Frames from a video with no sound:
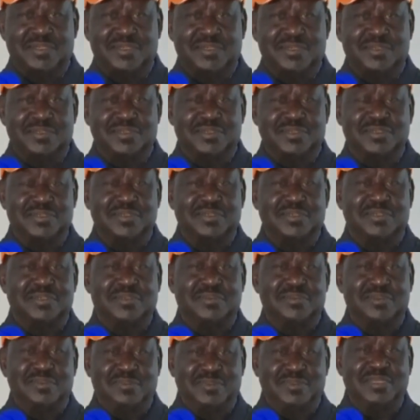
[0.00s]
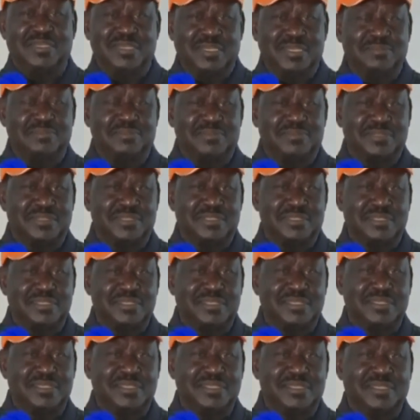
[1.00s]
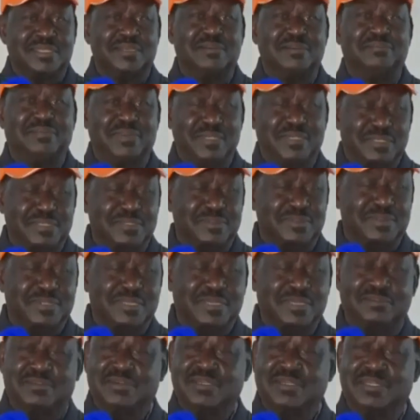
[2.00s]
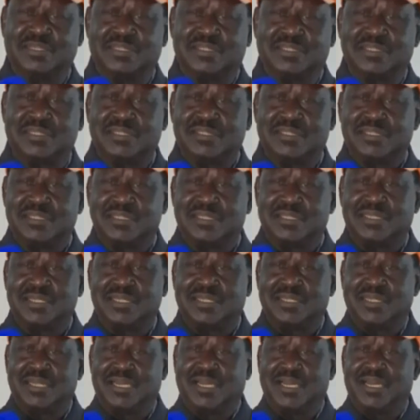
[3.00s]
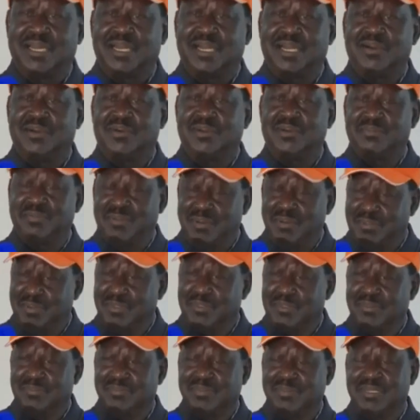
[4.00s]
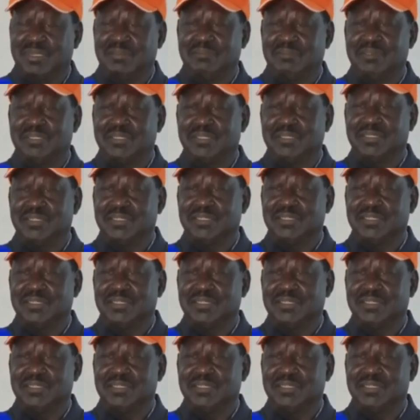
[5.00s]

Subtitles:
or women reps campaigning to be governors or members of parliament.